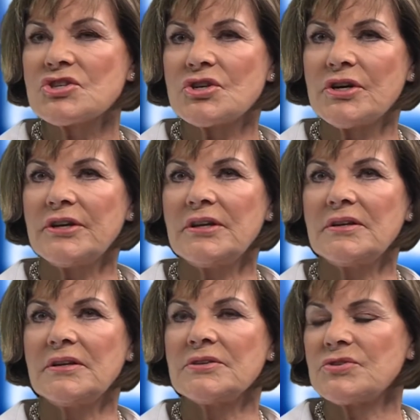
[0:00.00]

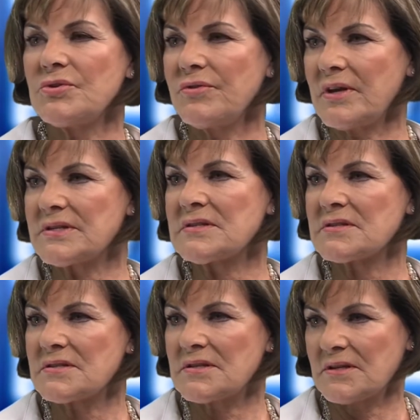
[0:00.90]
started in
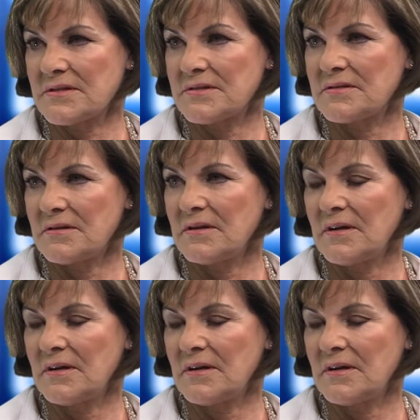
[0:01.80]
2006